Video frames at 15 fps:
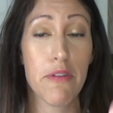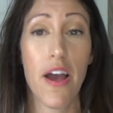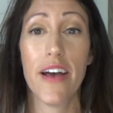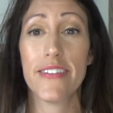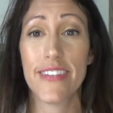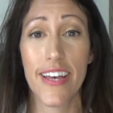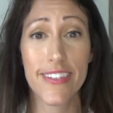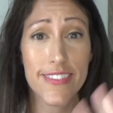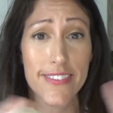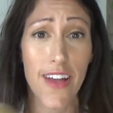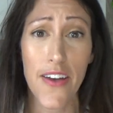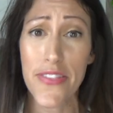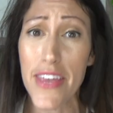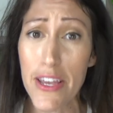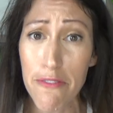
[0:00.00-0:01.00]
process,
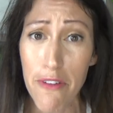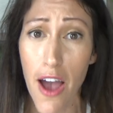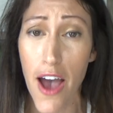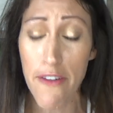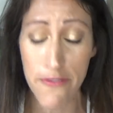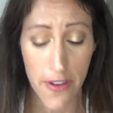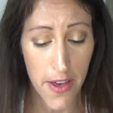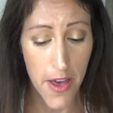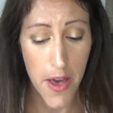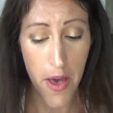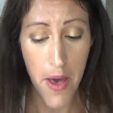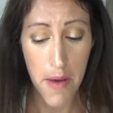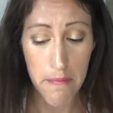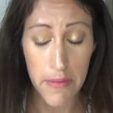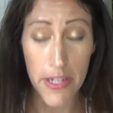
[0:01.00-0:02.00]
nothing rough,
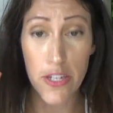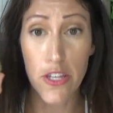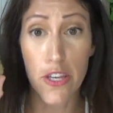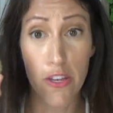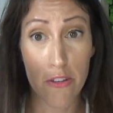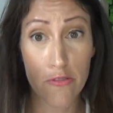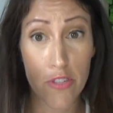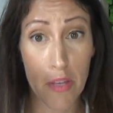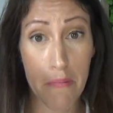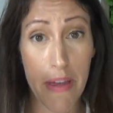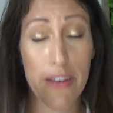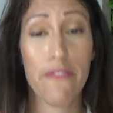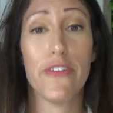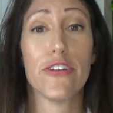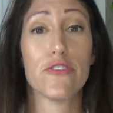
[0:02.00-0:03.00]
but hugely
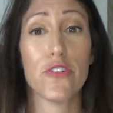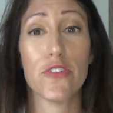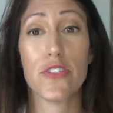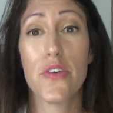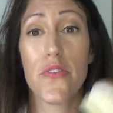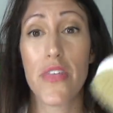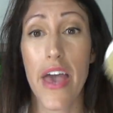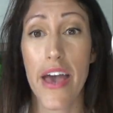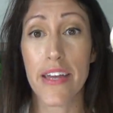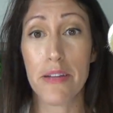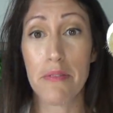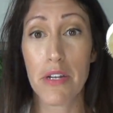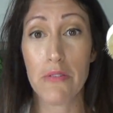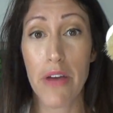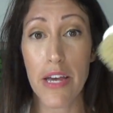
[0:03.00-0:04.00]
beneficial. So that
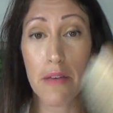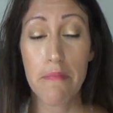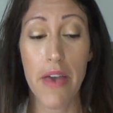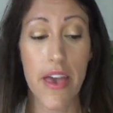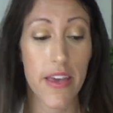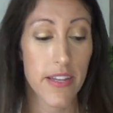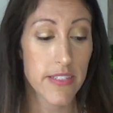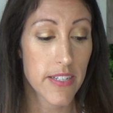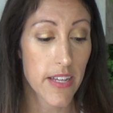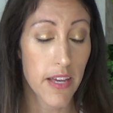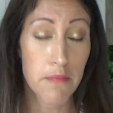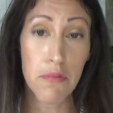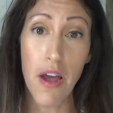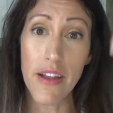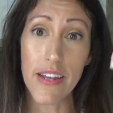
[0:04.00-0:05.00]
I'm going to recommend.
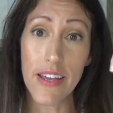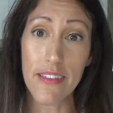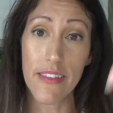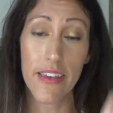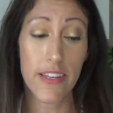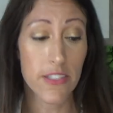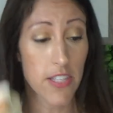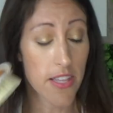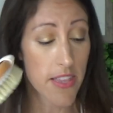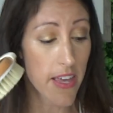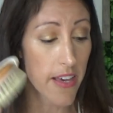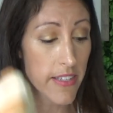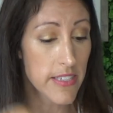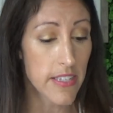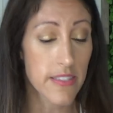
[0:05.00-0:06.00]
Product link to
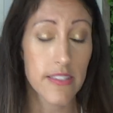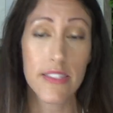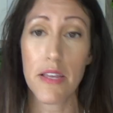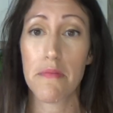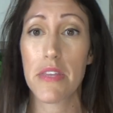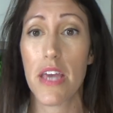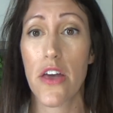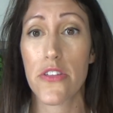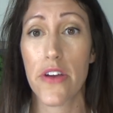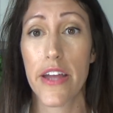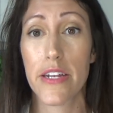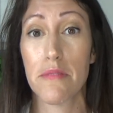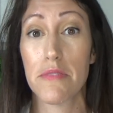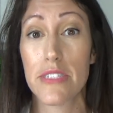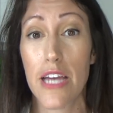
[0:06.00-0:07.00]
this and some of the other
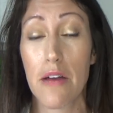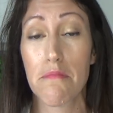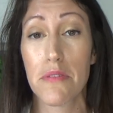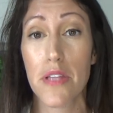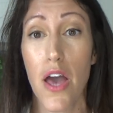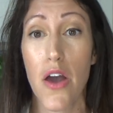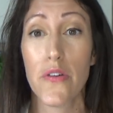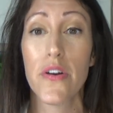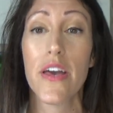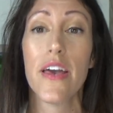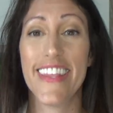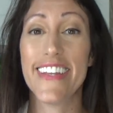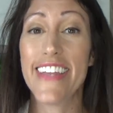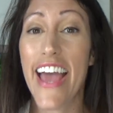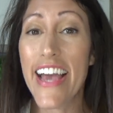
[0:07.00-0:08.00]
items down below.
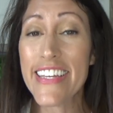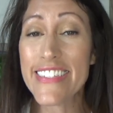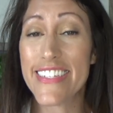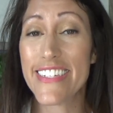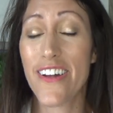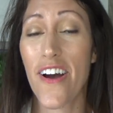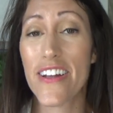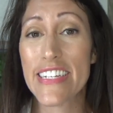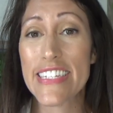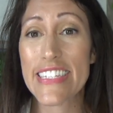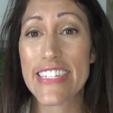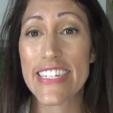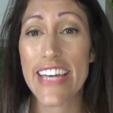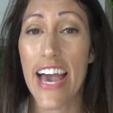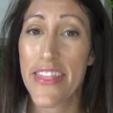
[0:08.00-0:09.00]
The next, and
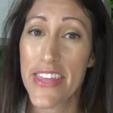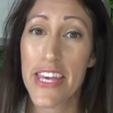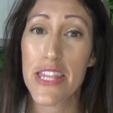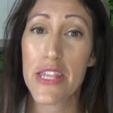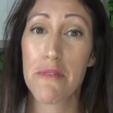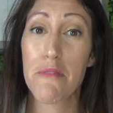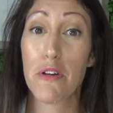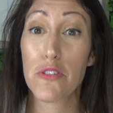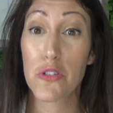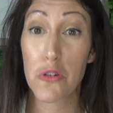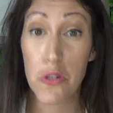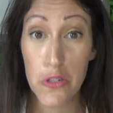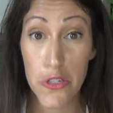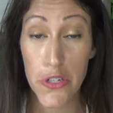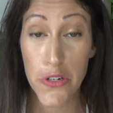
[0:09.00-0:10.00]
honestly, I think the most
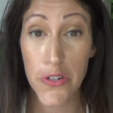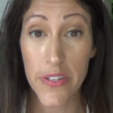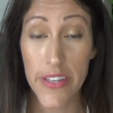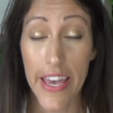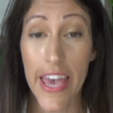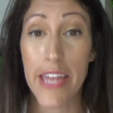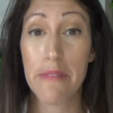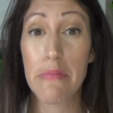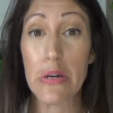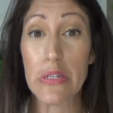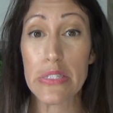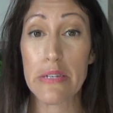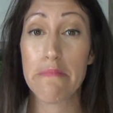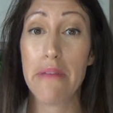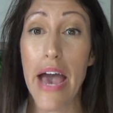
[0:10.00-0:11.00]
crucial and
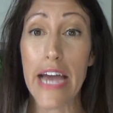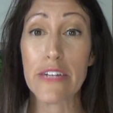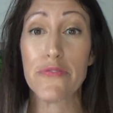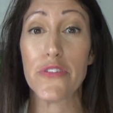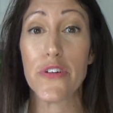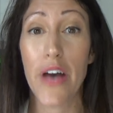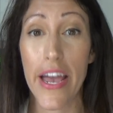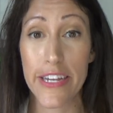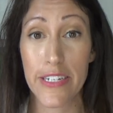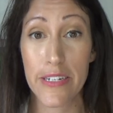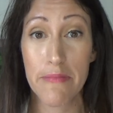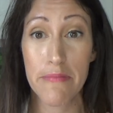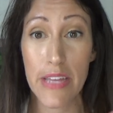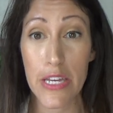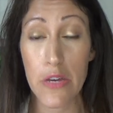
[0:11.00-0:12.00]
most impactful
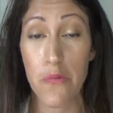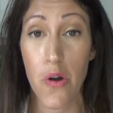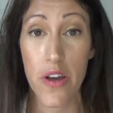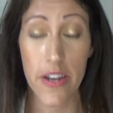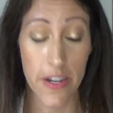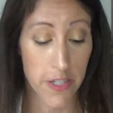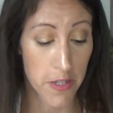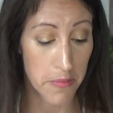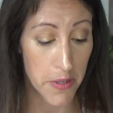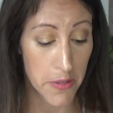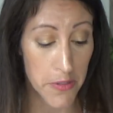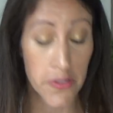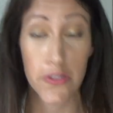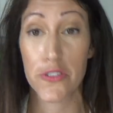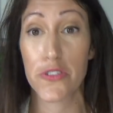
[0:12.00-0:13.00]
item that you want on your
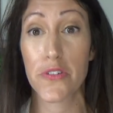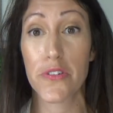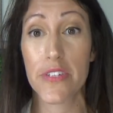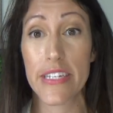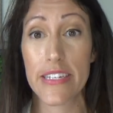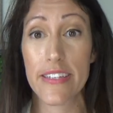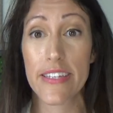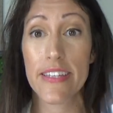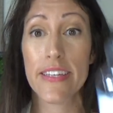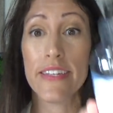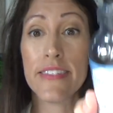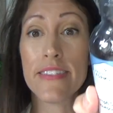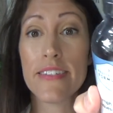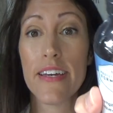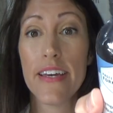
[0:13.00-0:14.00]
post-surgical healing
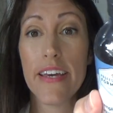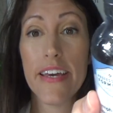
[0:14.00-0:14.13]
list